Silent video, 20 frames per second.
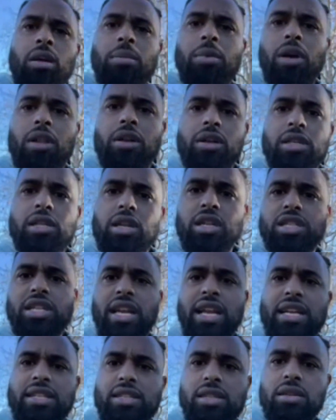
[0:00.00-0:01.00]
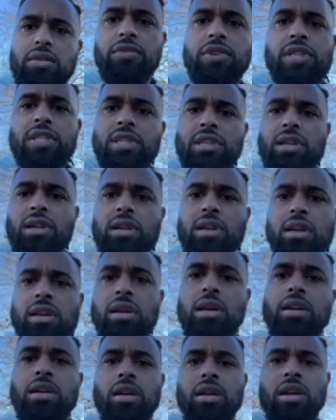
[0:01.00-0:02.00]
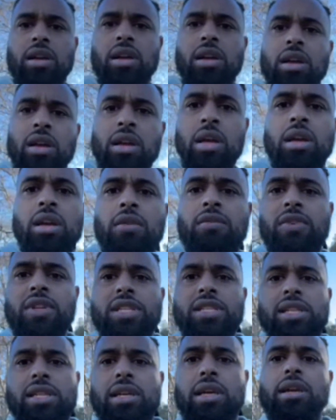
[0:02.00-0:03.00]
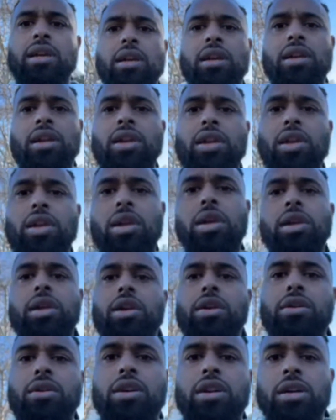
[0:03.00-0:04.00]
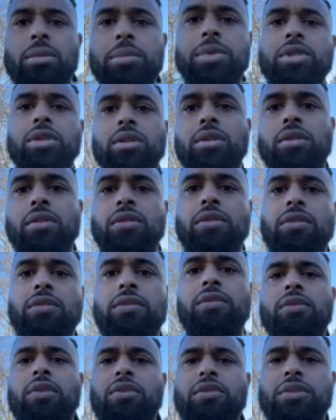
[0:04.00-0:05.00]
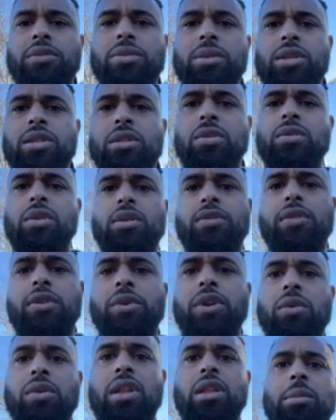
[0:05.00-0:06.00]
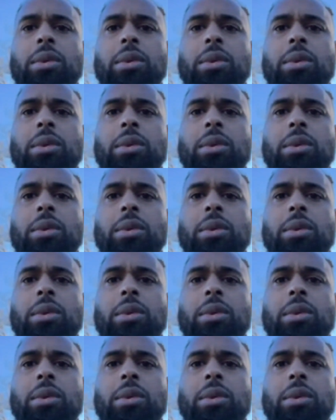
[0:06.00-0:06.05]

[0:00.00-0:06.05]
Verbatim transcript: Brother, is there a chance you visit, visit Europe to for spiritual warfare. What, what do